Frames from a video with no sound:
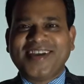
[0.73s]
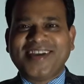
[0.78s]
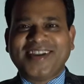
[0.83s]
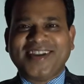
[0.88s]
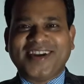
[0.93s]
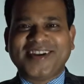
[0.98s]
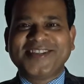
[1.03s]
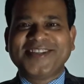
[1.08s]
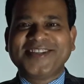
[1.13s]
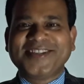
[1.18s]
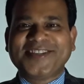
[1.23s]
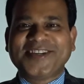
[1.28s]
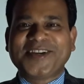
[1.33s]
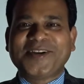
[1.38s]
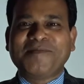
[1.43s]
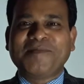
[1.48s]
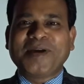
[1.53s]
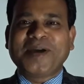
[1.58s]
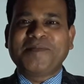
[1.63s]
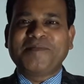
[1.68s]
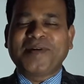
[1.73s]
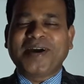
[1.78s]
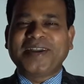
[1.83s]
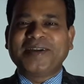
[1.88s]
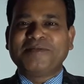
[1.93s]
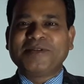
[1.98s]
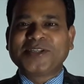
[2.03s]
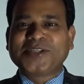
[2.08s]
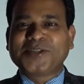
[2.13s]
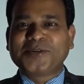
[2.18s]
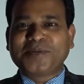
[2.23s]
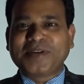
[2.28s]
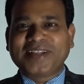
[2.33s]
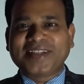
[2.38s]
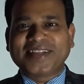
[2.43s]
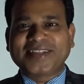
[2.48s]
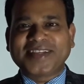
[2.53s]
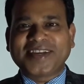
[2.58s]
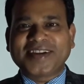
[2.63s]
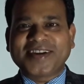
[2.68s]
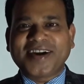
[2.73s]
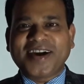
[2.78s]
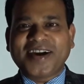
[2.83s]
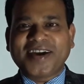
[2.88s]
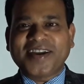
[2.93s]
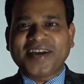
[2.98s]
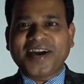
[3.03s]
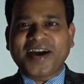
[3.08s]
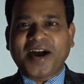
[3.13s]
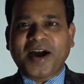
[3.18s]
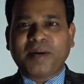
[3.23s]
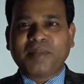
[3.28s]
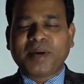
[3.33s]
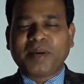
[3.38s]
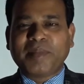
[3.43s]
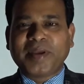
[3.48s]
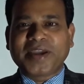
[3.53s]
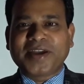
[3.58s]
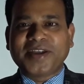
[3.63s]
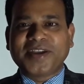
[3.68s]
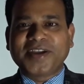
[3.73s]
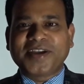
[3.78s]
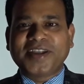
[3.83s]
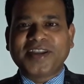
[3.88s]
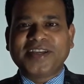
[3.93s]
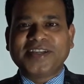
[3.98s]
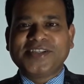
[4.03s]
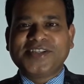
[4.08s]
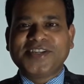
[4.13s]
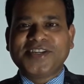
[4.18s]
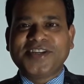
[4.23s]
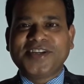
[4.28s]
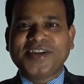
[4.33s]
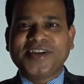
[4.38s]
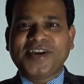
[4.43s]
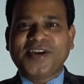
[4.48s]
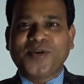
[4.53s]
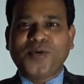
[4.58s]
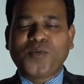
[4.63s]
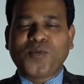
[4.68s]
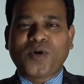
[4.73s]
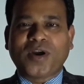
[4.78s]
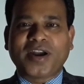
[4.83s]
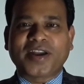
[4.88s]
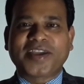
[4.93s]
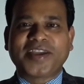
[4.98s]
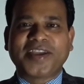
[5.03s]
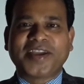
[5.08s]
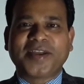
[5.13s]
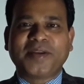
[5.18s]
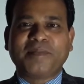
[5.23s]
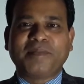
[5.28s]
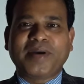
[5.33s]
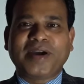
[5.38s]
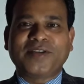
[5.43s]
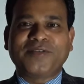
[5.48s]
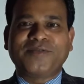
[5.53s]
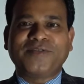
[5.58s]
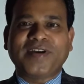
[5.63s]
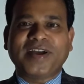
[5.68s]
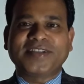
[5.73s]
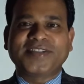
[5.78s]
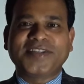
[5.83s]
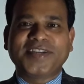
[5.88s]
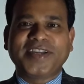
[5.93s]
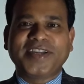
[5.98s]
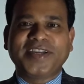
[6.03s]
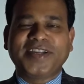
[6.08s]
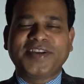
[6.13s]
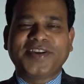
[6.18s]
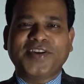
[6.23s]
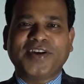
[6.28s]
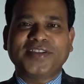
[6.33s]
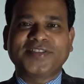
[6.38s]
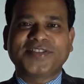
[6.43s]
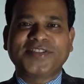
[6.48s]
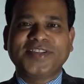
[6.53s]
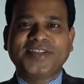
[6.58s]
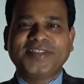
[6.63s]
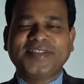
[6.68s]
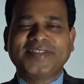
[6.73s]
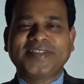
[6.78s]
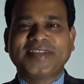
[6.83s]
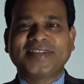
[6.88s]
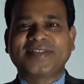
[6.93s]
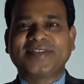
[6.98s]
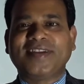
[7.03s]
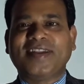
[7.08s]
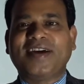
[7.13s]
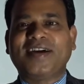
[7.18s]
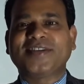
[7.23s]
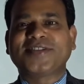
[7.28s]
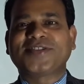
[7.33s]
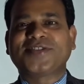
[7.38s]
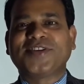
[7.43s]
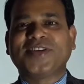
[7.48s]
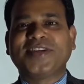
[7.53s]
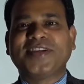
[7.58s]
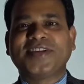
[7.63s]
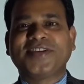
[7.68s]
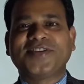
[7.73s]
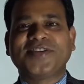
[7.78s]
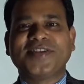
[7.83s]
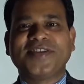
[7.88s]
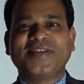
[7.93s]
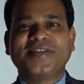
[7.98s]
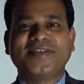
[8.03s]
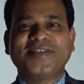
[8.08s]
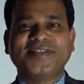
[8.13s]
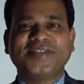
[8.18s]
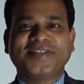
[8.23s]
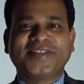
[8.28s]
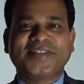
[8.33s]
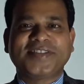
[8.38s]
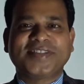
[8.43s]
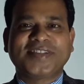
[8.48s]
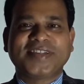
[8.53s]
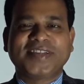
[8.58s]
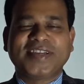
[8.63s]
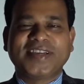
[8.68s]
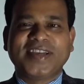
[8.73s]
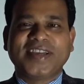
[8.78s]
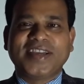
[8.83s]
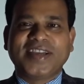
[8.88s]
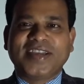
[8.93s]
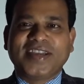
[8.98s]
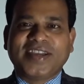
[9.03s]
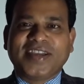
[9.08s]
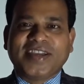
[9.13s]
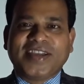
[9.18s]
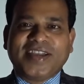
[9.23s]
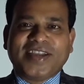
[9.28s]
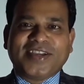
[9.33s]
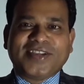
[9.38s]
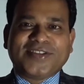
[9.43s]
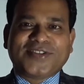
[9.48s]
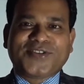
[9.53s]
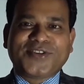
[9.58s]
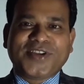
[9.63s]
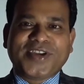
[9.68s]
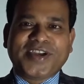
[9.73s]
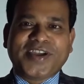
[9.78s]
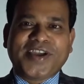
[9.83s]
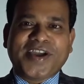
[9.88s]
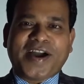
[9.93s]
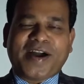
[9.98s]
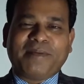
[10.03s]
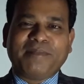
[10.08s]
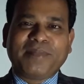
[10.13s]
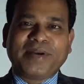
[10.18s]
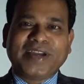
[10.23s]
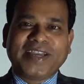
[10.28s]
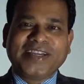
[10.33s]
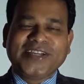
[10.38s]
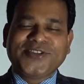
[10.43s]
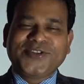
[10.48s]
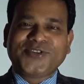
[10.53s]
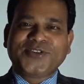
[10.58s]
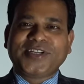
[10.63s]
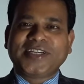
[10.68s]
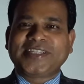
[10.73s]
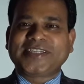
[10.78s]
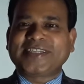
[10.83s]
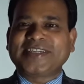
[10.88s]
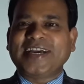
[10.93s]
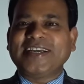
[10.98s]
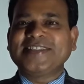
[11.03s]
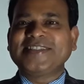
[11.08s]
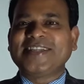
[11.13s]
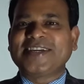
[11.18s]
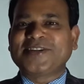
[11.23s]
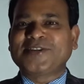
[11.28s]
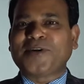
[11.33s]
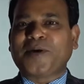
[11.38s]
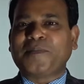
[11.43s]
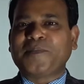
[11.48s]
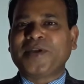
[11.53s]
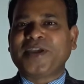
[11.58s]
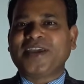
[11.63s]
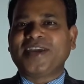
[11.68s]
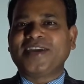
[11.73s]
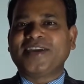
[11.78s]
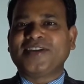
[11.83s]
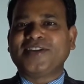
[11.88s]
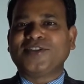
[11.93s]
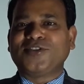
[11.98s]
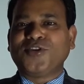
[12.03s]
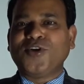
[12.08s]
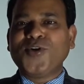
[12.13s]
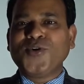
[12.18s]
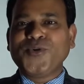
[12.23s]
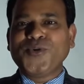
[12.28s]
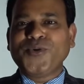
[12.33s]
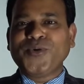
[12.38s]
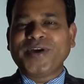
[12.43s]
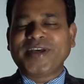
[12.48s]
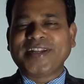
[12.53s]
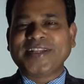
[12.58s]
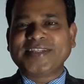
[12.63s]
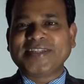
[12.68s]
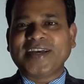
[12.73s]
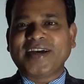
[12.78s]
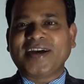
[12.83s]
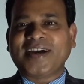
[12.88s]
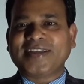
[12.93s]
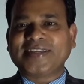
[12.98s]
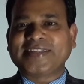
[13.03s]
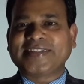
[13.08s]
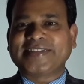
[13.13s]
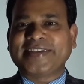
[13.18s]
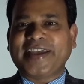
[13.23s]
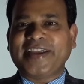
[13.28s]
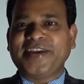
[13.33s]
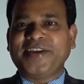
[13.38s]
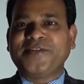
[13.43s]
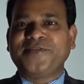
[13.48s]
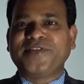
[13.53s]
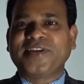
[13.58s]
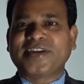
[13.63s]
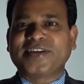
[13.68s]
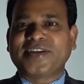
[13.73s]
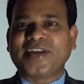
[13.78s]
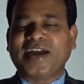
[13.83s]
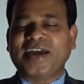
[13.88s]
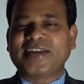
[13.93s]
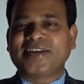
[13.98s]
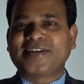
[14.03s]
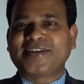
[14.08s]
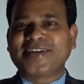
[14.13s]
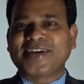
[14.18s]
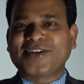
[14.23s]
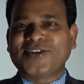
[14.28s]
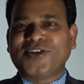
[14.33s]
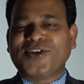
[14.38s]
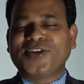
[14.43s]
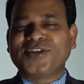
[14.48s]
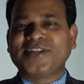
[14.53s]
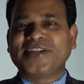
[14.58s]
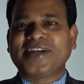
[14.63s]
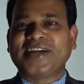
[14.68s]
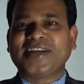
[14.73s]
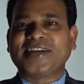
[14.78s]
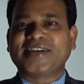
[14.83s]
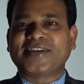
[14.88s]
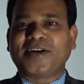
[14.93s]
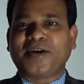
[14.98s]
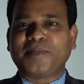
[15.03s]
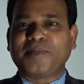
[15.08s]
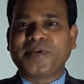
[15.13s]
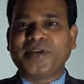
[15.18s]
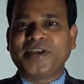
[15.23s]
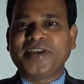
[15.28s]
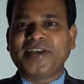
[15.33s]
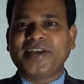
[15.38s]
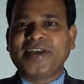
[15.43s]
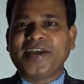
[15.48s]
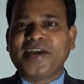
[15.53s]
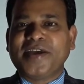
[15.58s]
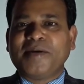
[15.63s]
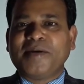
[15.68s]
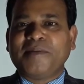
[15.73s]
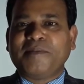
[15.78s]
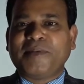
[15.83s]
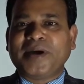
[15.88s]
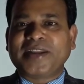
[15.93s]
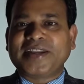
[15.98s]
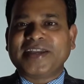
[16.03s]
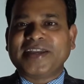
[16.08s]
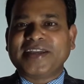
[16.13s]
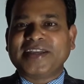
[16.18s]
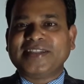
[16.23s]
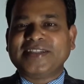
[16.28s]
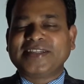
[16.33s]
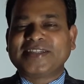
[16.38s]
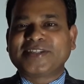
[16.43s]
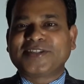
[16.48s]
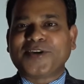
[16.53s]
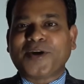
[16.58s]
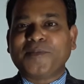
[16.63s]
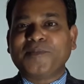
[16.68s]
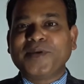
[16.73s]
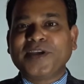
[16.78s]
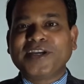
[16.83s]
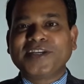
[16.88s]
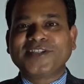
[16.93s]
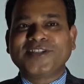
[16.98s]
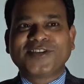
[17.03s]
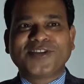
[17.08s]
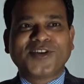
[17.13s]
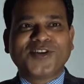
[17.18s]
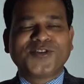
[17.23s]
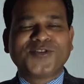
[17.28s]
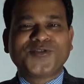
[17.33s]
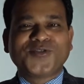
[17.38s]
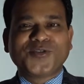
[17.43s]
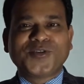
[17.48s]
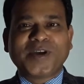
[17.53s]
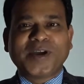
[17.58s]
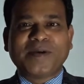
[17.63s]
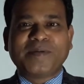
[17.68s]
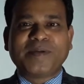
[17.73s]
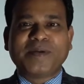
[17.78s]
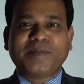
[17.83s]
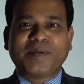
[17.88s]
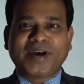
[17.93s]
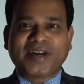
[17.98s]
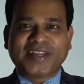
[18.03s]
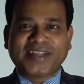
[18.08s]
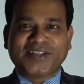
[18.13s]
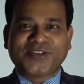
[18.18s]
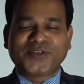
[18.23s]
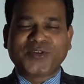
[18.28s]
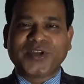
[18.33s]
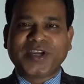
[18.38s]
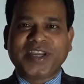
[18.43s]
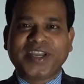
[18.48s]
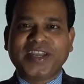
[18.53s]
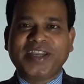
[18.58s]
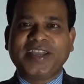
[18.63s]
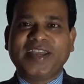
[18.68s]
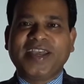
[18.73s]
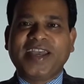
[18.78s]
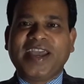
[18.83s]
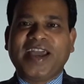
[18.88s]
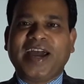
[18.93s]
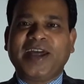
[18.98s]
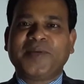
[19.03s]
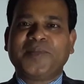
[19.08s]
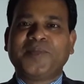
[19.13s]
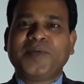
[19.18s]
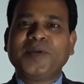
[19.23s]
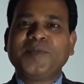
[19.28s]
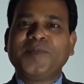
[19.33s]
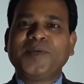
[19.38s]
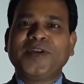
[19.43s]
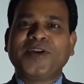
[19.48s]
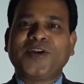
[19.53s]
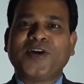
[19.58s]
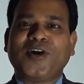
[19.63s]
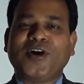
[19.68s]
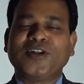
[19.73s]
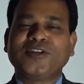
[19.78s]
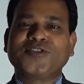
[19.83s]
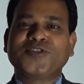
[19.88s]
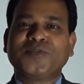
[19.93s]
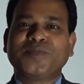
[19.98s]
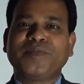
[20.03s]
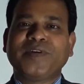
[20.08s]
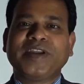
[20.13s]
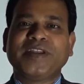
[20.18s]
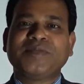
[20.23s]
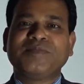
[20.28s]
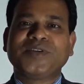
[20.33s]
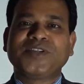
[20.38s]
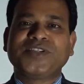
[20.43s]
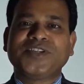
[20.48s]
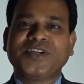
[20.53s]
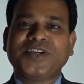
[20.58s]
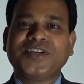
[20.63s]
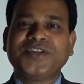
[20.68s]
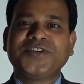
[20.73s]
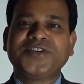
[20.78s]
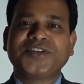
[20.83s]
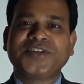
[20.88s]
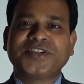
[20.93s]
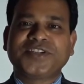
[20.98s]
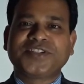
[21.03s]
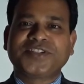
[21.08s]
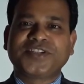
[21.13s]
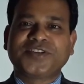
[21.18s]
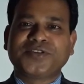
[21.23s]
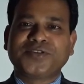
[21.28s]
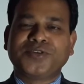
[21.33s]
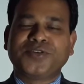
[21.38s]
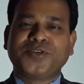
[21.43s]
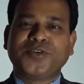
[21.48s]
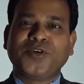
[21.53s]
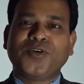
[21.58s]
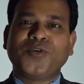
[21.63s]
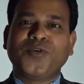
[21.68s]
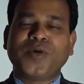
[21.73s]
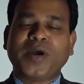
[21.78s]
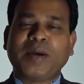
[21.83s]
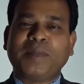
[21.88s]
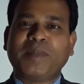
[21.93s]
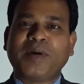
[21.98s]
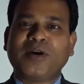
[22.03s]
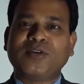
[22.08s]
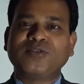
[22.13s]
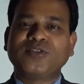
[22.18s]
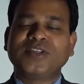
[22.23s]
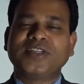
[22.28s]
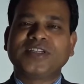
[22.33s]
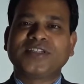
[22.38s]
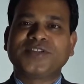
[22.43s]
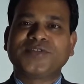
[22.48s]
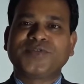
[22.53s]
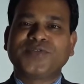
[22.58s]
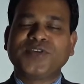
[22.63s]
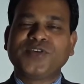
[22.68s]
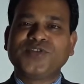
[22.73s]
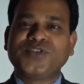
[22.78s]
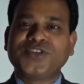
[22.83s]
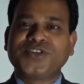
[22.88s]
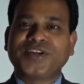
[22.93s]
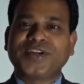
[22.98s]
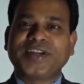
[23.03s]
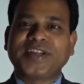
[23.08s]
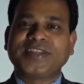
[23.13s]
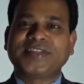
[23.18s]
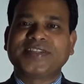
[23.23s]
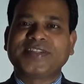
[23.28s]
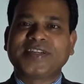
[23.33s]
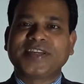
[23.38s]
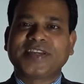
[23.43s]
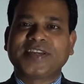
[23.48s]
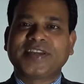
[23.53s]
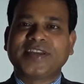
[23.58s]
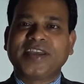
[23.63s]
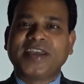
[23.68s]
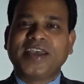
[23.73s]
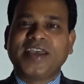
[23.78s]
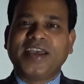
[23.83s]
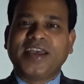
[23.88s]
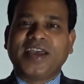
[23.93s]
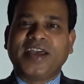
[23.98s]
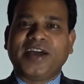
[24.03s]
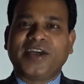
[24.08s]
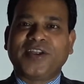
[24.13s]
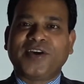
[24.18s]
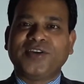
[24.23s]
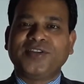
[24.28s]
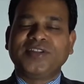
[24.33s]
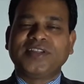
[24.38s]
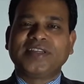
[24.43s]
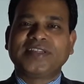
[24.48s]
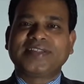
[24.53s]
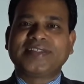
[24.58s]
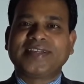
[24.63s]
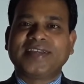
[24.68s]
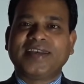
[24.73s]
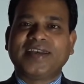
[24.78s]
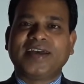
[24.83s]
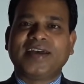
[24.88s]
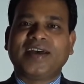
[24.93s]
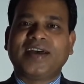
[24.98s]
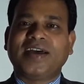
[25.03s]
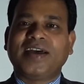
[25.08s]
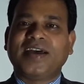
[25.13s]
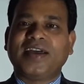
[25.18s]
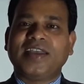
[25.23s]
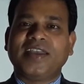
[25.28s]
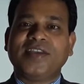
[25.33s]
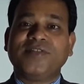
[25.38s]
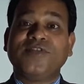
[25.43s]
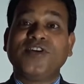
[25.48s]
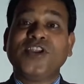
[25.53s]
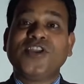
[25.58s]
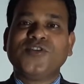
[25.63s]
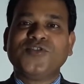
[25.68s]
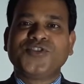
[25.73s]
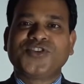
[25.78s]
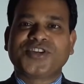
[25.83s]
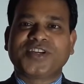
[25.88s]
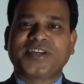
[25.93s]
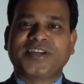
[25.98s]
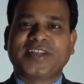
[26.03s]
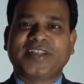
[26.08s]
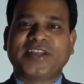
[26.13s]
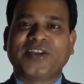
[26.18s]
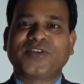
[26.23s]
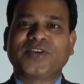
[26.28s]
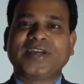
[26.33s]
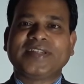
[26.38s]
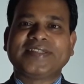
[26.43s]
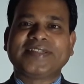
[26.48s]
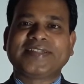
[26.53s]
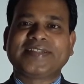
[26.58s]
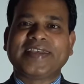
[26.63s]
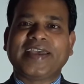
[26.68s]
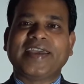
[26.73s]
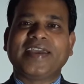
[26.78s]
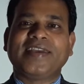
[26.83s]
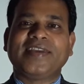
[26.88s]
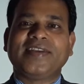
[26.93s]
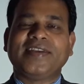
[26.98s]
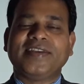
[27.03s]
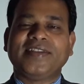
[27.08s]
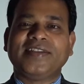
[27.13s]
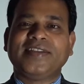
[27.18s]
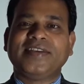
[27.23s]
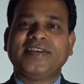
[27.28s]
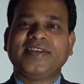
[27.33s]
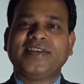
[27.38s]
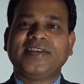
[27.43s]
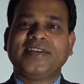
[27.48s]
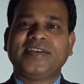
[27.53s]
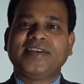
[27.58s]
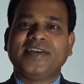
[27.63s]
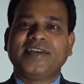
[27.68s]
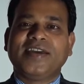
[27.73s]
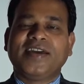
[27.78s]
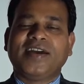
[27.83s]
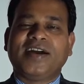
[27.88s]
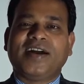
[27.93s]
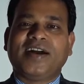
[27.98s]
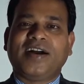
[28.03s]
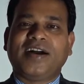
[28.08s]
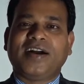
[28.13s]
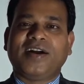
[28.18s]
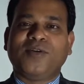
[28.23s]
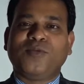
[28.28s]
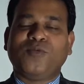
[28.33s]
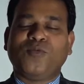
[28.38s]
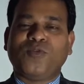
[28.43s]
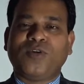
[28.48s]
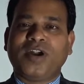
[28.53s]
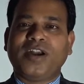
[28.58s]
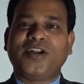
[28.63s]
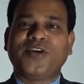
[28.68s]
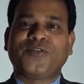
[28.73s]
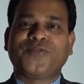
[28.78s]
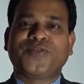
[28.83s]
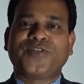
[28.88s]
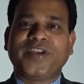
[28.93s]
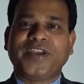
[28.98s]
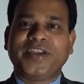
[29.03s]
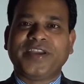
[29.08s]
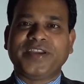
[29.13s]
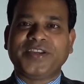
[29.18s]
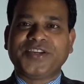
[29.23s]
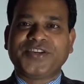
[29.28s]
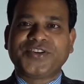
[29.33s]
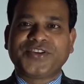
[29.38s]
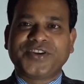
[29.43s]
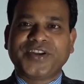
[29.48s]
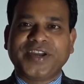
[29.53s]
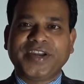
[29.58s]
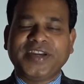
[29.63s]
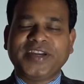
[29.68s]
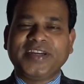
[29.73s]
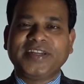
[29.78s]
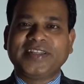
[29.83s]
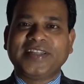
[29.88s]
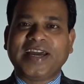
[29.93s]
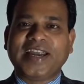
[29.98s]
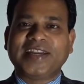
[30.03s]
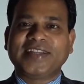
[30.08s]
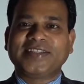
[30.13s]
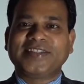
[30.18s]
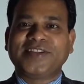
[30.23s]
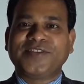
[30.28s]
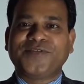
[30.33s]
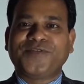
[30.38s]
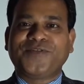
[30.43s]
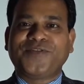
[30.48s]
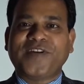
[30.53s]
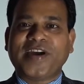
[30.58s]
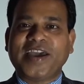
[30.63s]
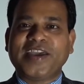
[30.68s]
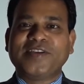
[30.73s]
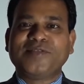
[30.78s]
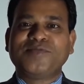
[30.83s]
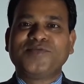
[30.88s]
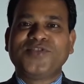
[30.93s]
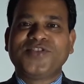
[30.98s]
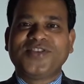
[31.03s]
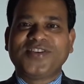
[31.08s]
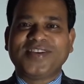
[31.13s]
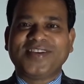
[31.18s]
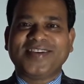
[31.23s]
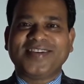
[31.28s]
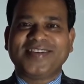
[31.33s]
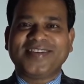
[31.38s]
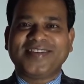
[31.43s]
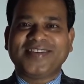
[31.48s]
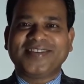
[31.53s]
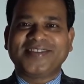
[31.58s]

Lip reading: Ladies and gentlemen, my name is Subrata Sarker. I'm a mechanical engineer working in manufacturing industry since last 22 years. Today I'm going to discuss the topic, though it is a scientific and technological topic, but this topic is known to everybody today and people are also very much interested to know about this futuristic, this evolution, rather you can say, in the world of the internet, that is the 5G.